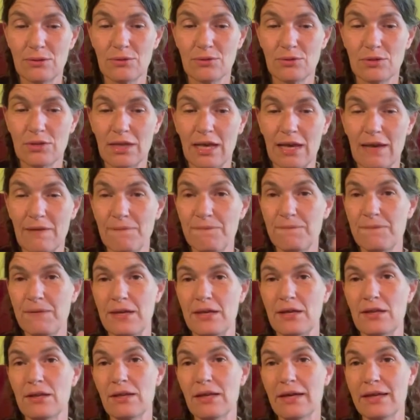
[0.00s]
they
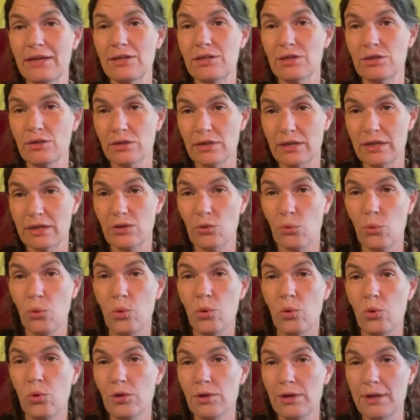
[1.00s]
feel like they're in a
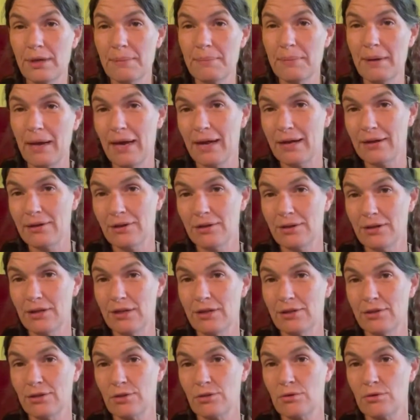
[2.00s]
holding pattern in their